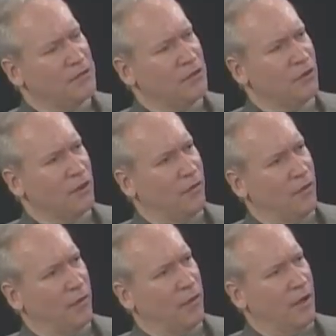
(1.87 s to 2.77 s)
certainly,
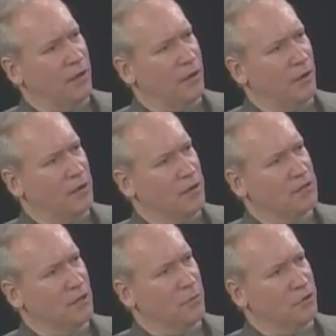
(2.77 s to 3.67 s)
you know, as
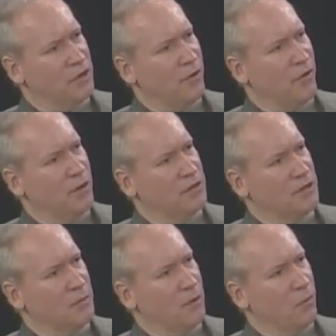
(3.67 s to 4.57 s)
libertarians, I
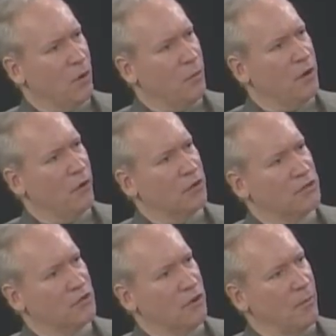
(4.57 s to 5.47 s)
mean, what we are
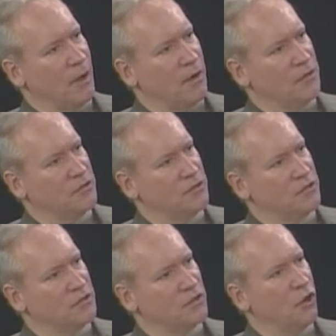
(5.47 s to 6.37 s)
concerned about is
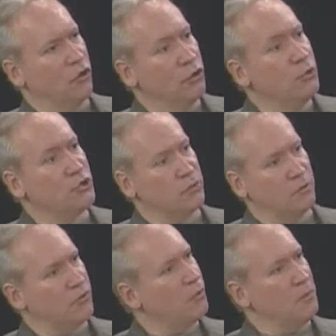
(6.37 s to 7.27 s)
this collusion
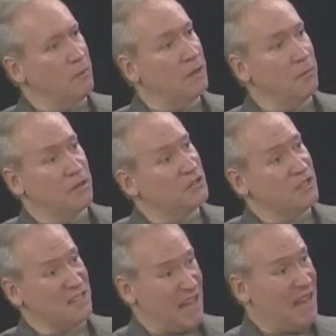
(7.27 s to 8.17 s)
between big
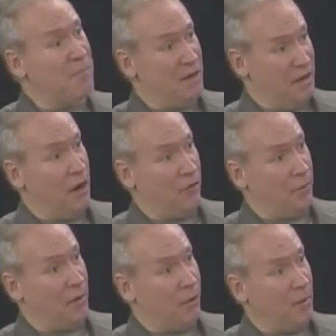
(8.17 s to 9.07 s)
business and big
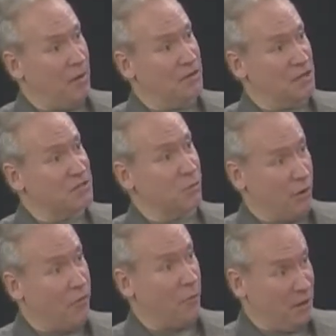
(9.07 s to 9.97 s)
government, right? Because that's where
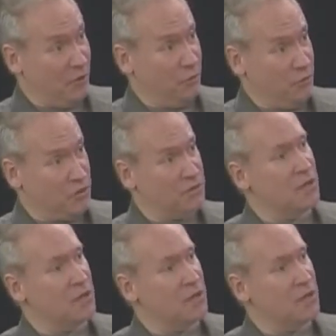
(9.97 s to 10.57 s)
everybody loses.